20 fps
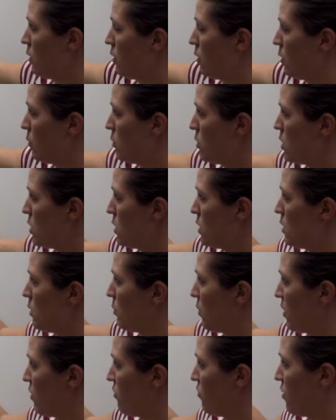Yummy, my
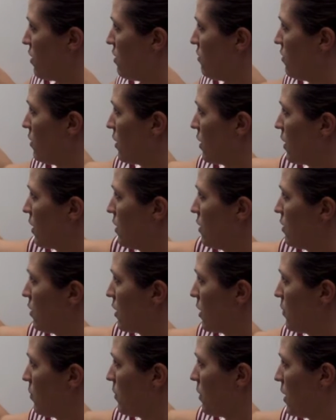favorite kind of
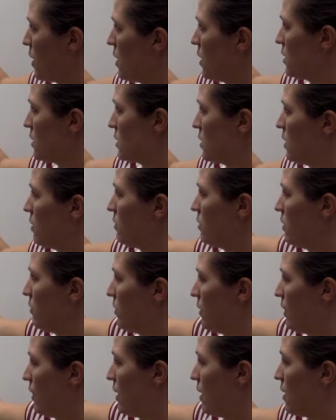cupcakes. I don't even
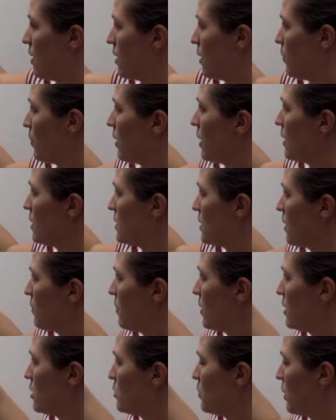like cupcakes that
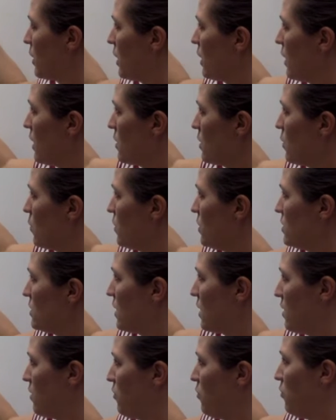much, but I like the ones that
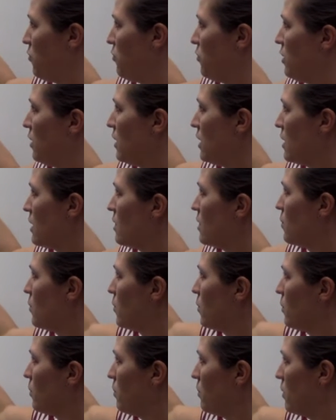have filling in the
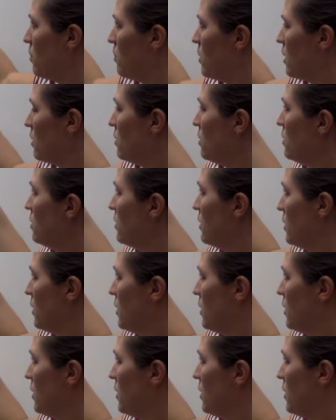middle.